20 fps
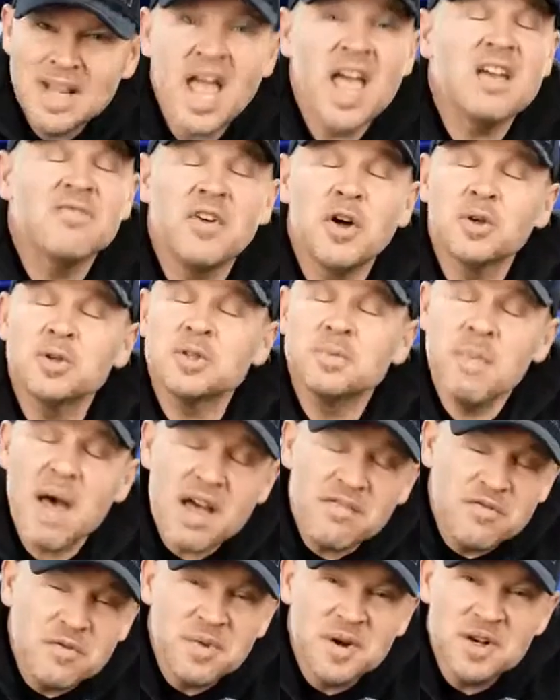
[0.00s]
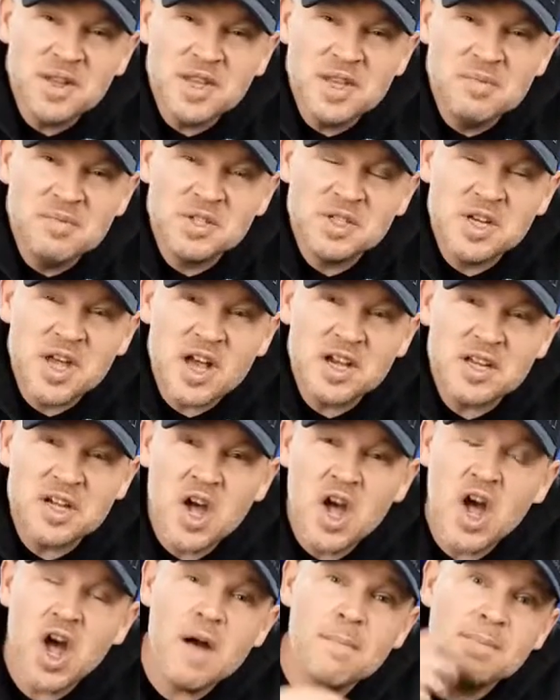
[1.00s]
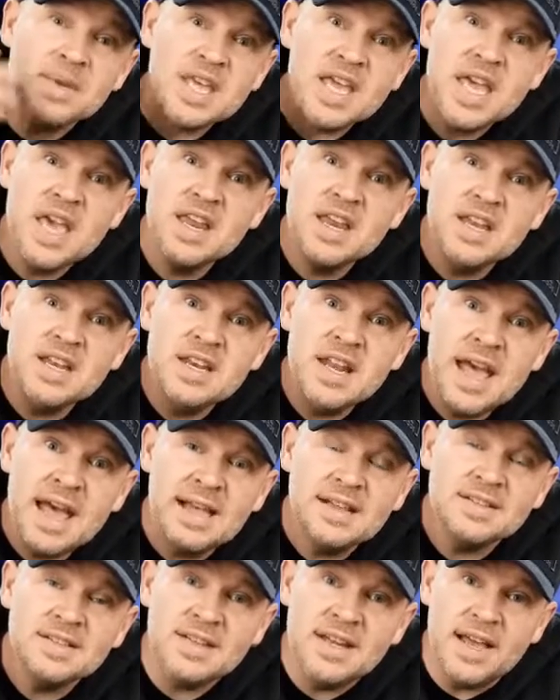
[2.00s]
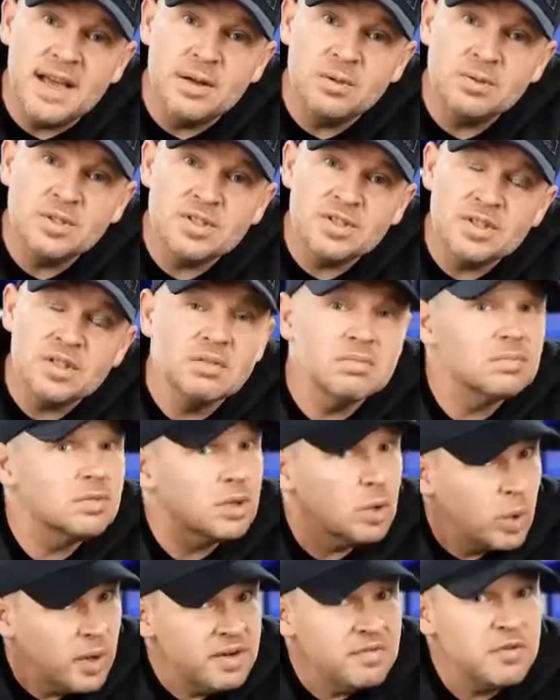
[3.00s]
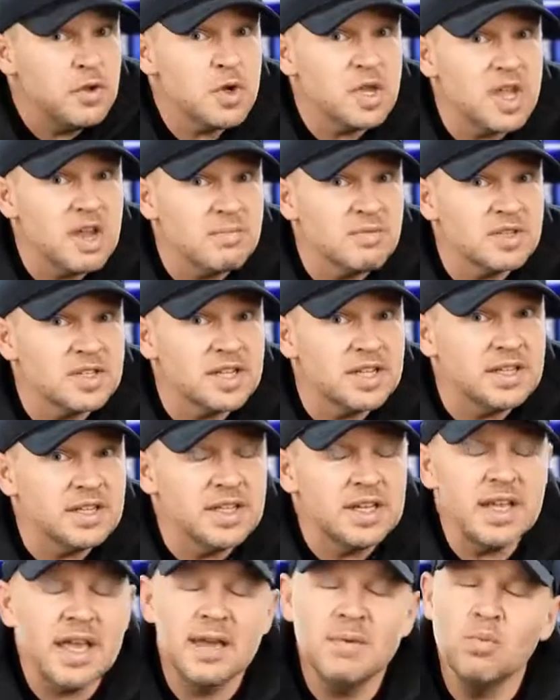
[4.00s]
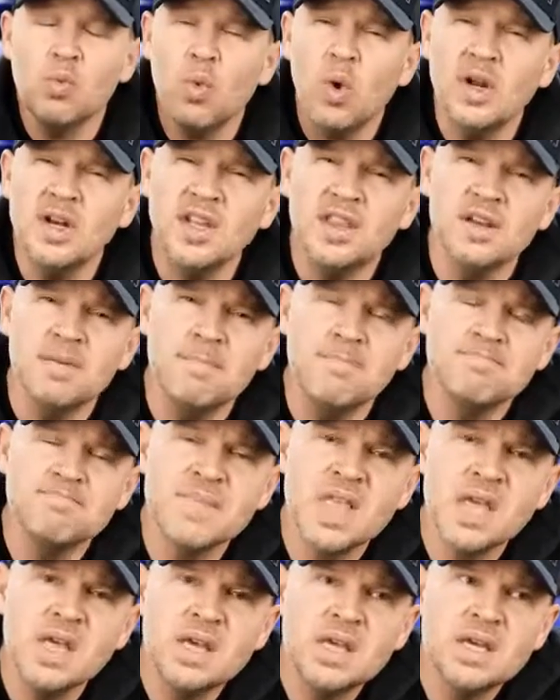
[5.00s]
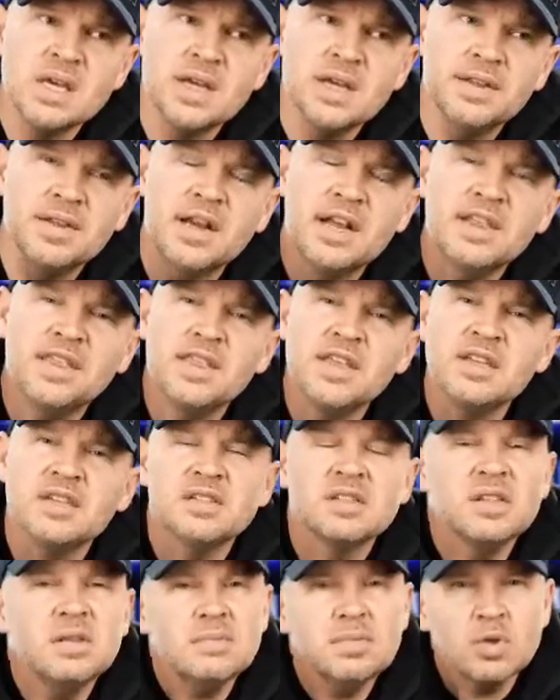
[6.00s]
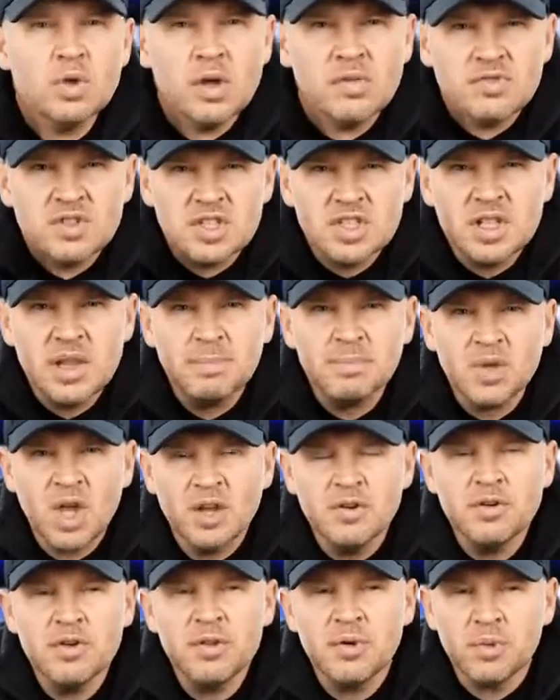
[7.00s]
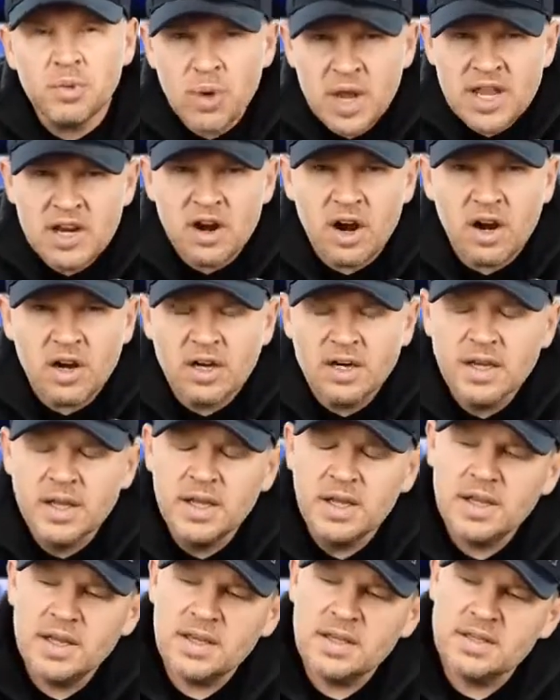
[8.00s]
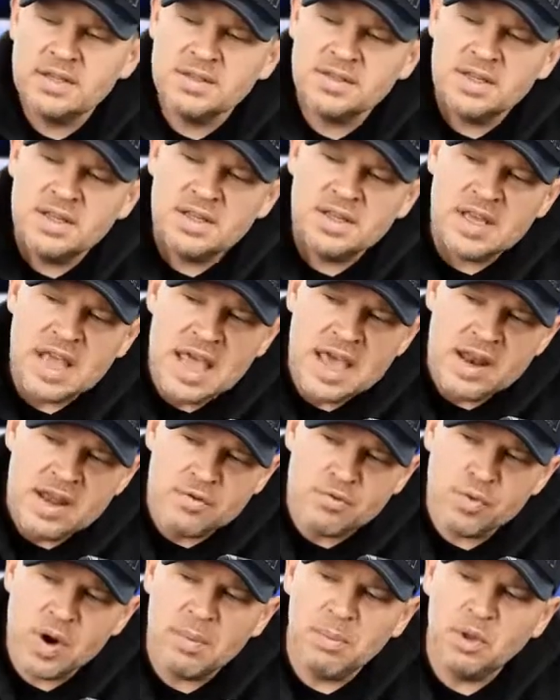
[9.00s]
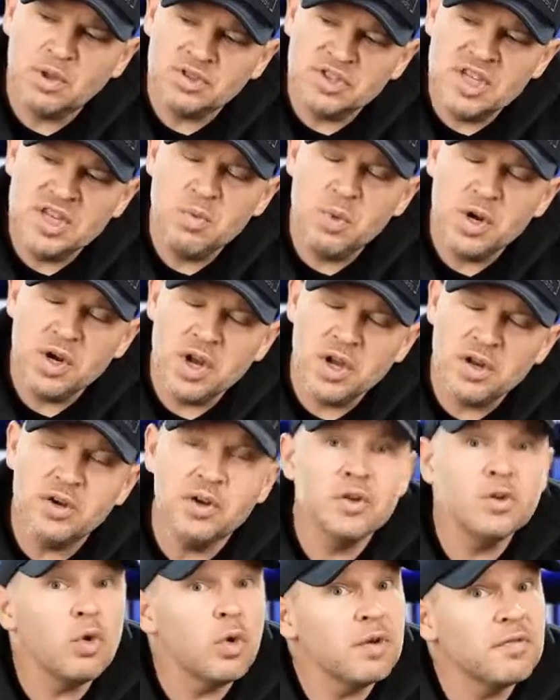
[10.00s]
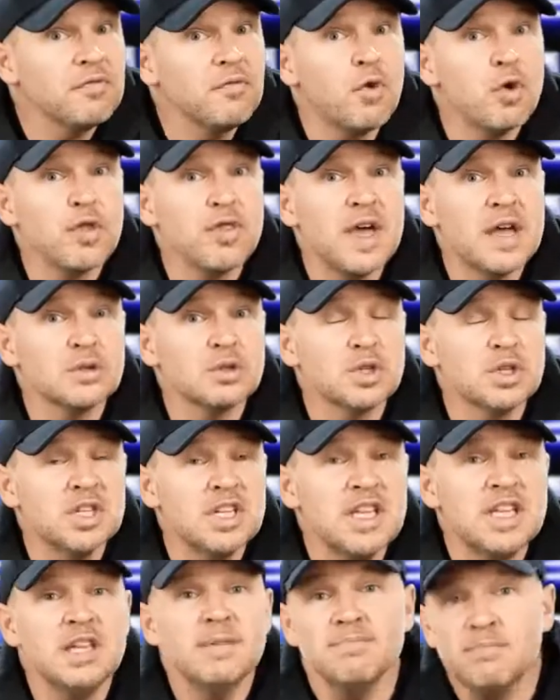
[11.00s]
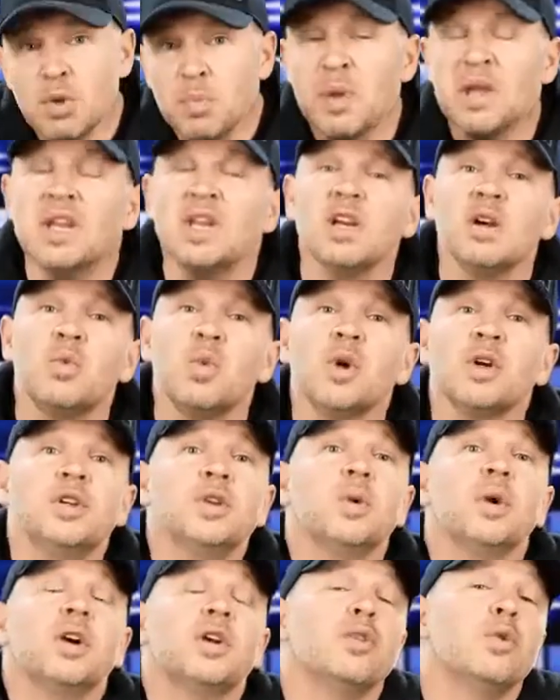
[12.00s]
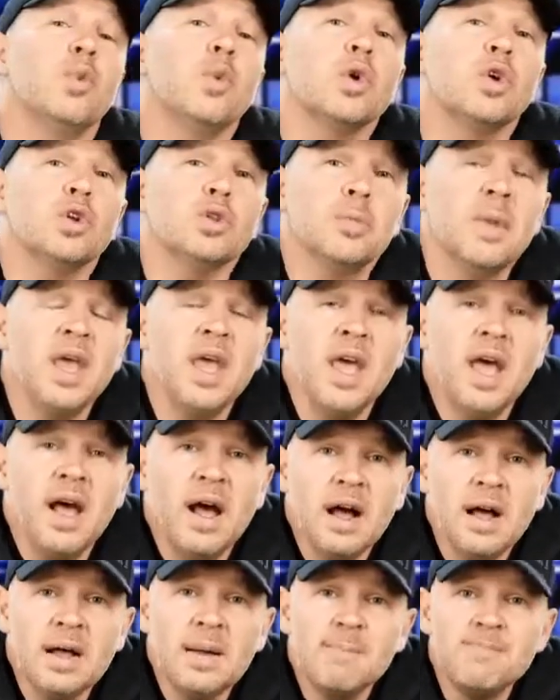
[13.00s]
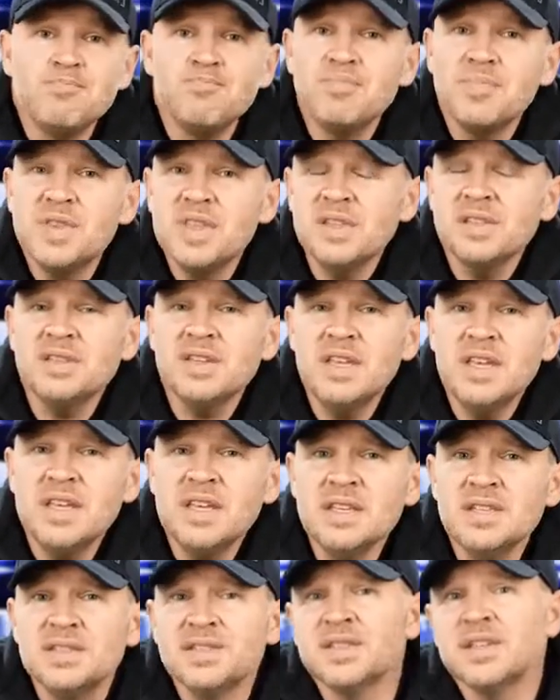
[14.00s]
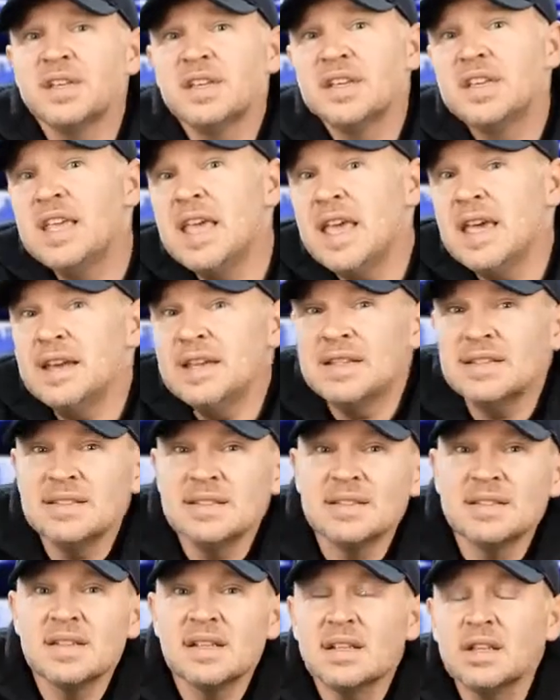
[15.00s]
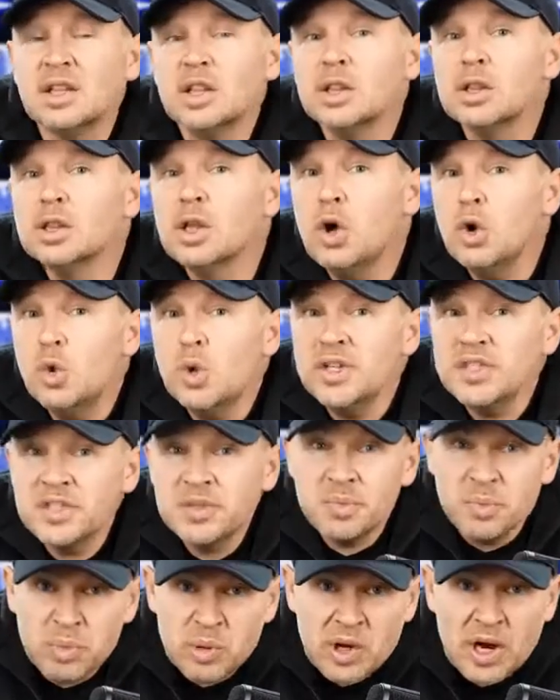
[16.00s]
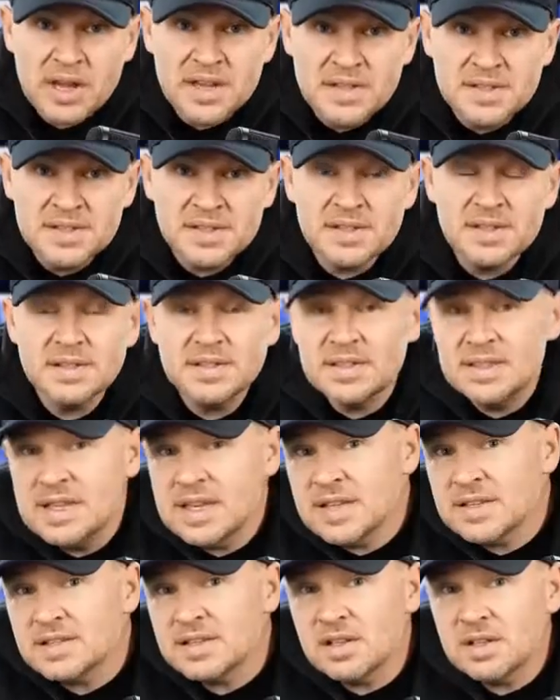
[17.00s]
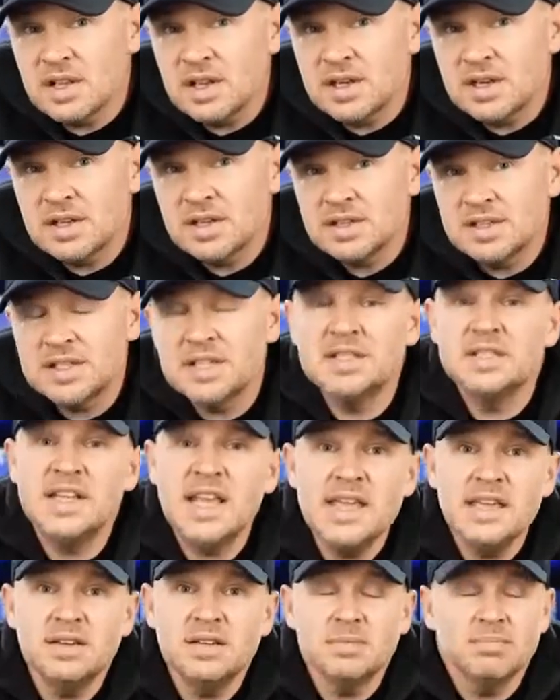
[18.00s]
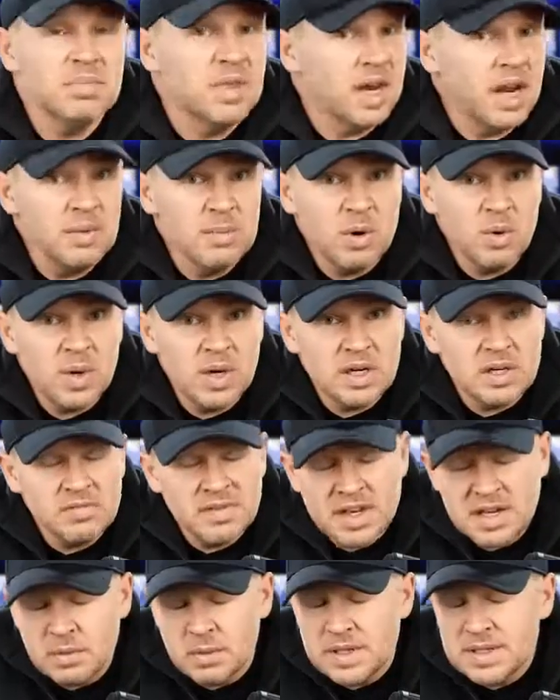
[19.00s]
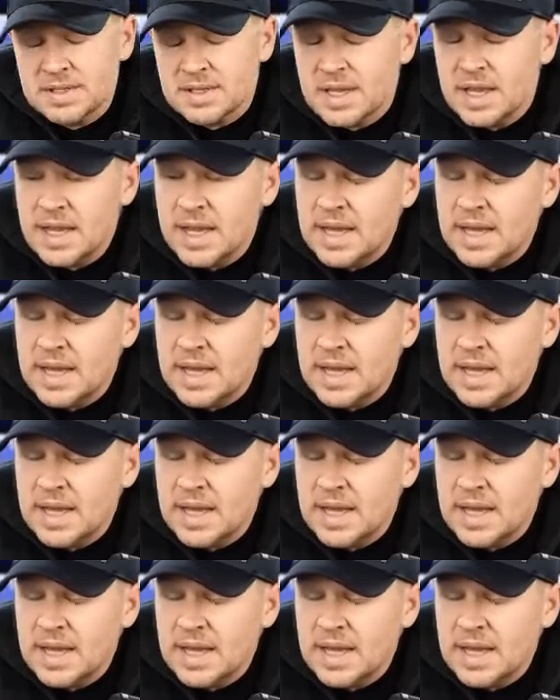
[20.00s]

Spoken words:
Hey folks, Matt from rightoftheimage.com. Canon has announced quite a few cameras lately, and one of them that I think seems to have slipped under the radar is the Canon Rebel T100 or 4000D, depending on where you are in the world. This is Canon's lowest price DSLR to date, that I'm aware of anyways.